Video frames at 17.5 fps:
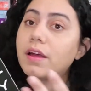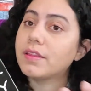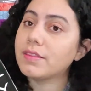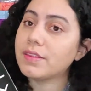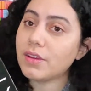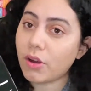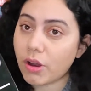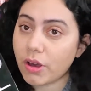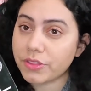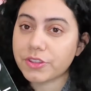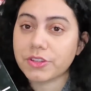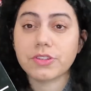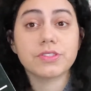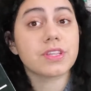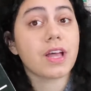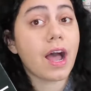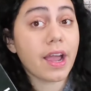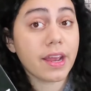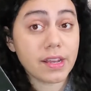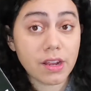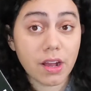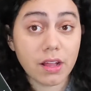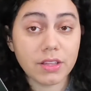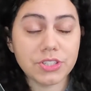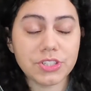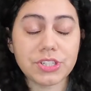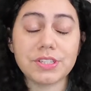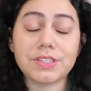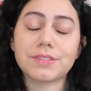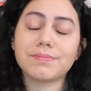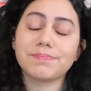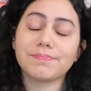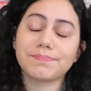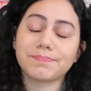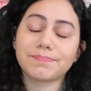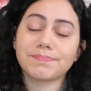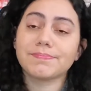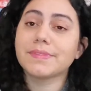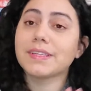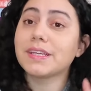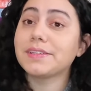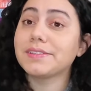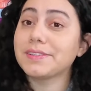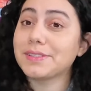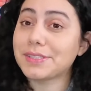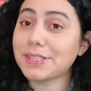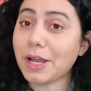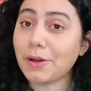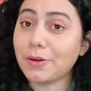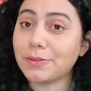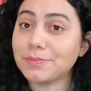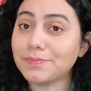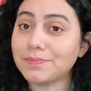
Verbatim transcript: the author's ideologies. So,